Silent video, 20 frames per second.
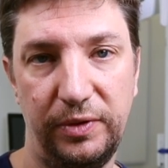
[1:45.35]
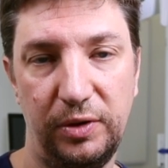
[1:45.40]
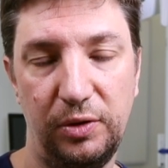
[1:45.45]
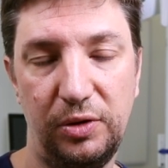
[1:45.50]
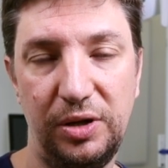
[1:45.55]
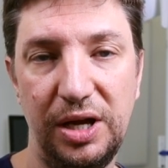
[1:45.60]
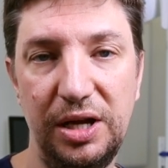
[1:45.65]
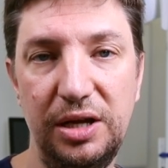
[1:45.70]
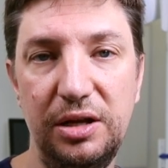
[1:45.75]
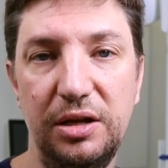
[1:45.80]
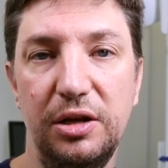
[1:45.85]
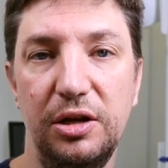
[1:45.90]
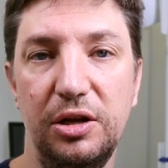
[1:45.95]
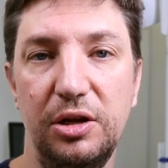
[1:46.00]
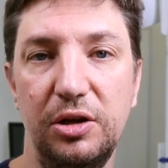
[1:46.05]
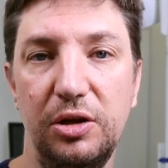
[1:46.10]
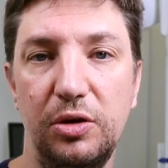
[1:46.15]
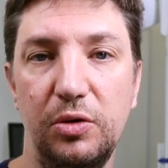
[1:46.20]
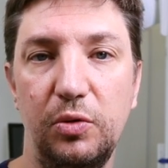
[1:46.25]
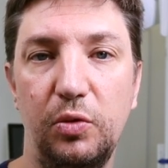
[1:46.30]
Okay?
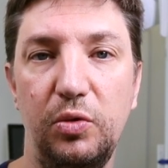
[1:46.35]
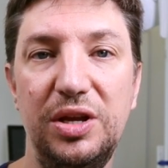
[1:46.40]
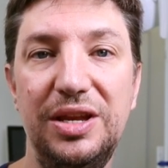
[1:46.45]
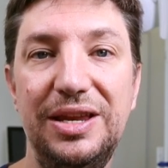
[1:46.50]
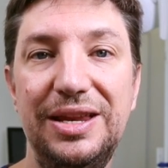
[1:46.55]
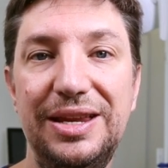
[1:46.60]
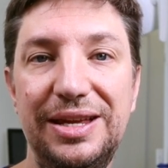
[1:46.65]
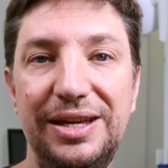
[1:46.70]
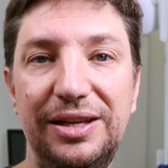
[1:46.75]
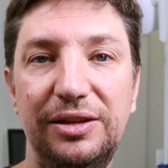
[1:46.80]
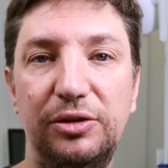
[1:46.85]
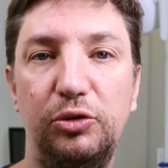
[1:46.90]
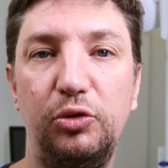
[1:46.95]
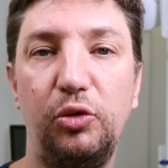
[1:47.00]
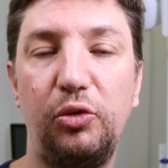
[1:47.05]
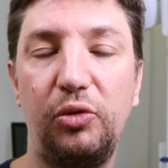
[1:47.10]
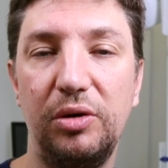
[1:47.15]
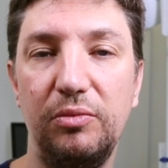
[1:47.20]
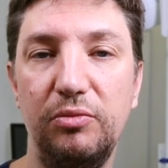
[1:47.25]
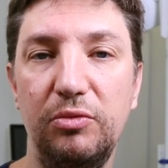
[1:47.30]
We need
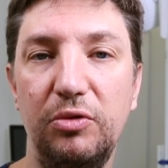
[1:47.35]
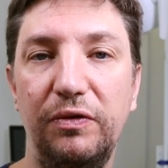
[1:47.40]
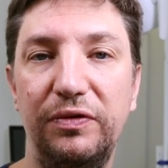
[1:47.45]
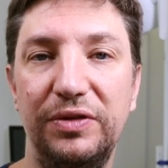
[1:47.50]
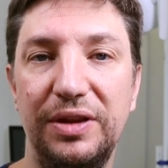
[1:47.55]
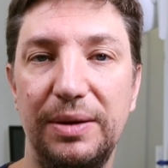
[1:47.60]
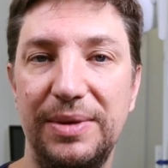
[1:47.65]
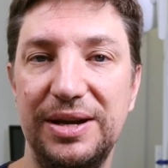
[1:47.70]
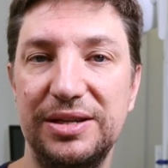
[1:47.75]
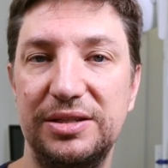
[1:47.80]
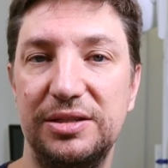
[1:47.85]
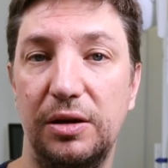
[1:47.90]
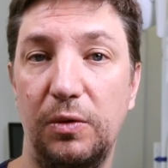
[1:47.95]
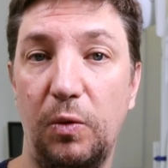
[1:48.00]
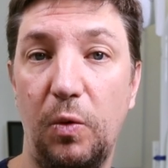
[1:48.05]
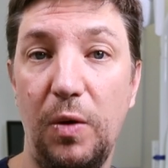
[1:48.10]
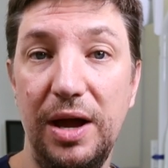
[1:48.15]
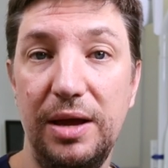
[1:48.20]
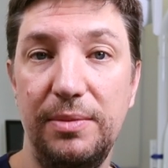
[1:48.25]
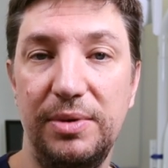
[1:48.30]
to remove the
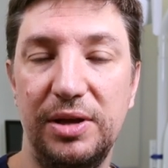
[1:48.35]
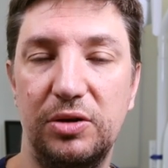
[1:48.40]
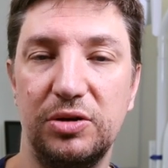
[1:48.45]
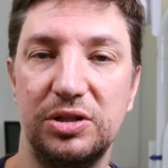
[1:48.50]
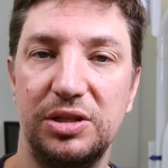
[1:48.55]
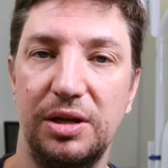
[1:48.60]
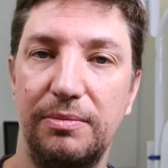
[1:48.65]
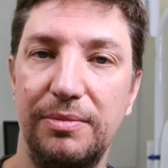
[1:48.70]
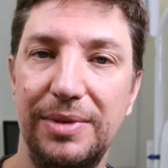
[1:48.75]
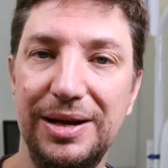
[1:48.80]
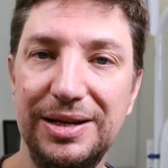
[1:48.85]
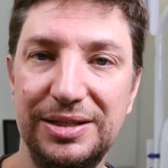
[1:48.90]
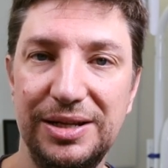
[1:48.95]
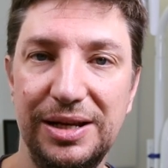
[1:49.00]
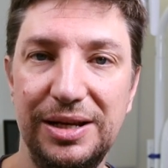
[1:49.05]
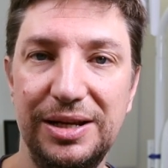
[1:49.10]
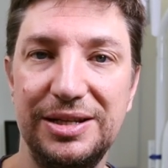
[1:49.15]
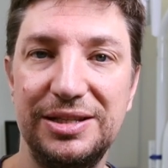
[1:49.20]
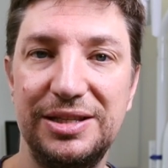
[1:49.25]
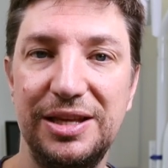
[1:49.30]
muscle. Why? Because the
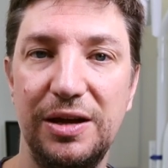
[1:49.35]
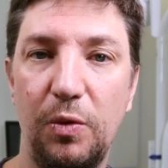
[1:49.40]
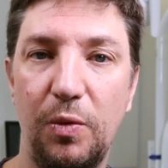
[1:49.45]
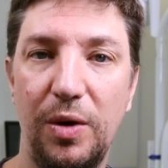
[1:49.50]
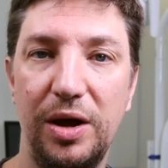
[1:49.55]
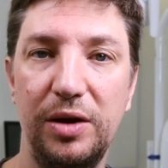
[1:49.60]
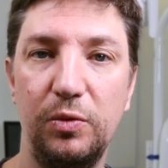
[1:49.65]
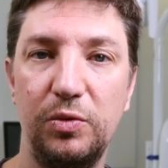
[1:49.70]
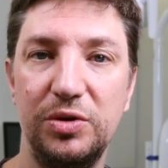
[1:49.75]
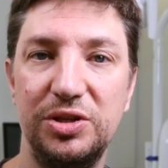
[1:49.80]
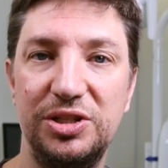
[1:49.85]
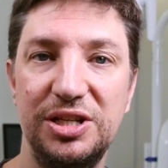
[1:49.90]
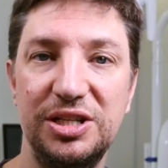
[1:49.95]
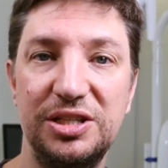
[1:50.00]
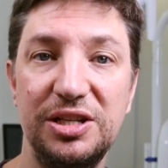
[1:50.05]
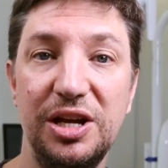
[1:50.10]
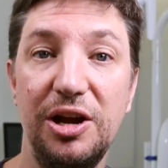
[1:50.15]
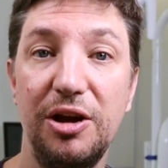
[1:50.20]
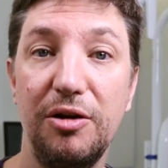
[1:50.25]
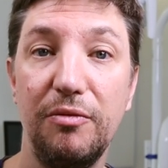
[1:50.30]
muscle is the one which
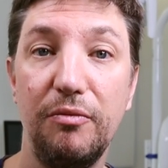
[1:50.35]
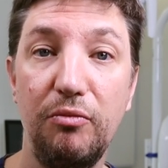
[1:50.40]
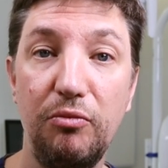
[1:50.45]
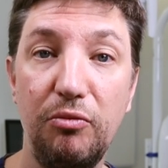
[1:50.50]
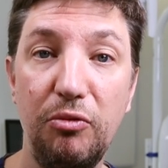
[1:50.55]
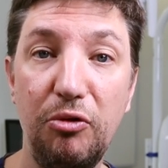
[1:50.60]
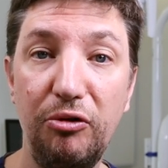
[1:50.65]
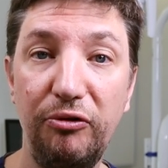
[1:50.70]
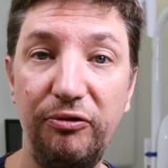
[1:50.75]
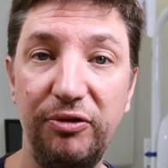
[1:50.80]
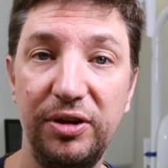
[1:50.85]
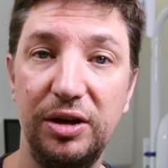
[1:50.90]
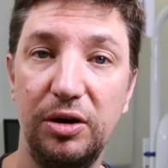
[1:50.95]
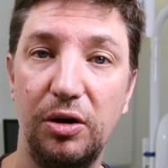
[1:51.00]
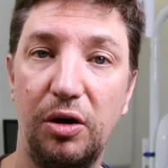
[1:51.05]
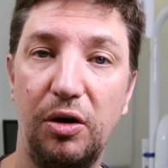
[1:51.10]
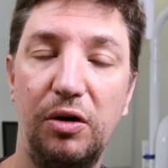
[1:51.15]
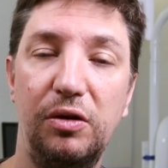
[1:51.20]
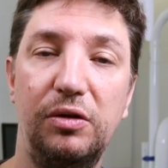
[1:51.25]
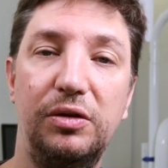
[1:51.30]
is moving
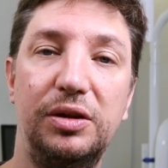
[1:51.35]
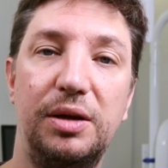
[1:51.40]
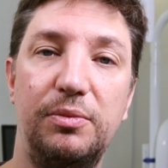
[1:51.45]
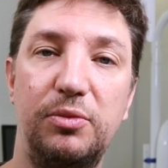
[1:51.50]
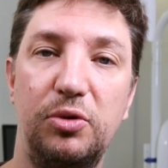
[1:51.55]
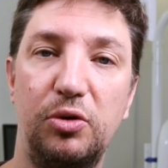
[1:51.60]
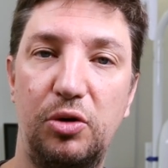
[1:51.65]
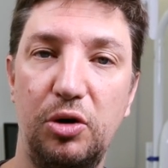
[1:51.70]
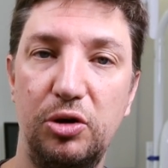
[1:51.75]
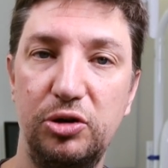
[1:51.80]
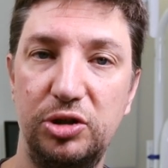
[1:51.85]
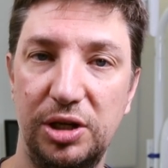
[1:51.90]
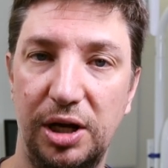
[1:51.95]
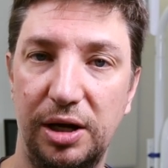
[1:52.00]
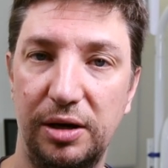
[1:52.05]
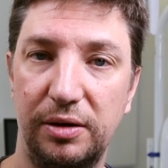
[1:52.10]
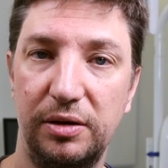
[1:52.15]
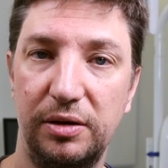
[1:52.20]
all the mucosa.